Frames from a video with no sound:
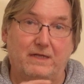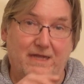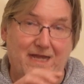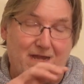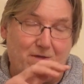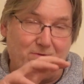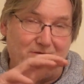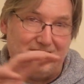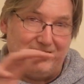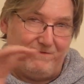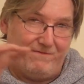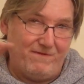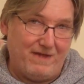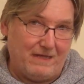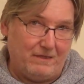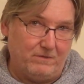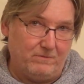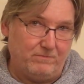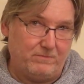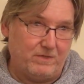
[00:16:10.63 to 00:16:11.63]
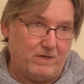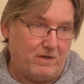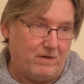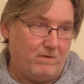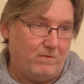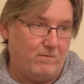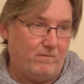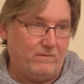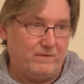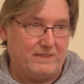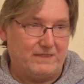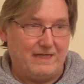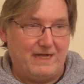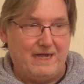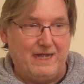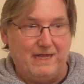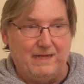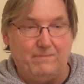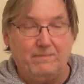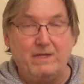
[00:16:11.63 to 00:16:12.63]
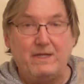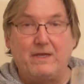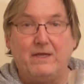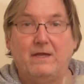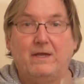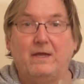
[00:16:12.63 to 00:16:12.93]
and how it developed over time,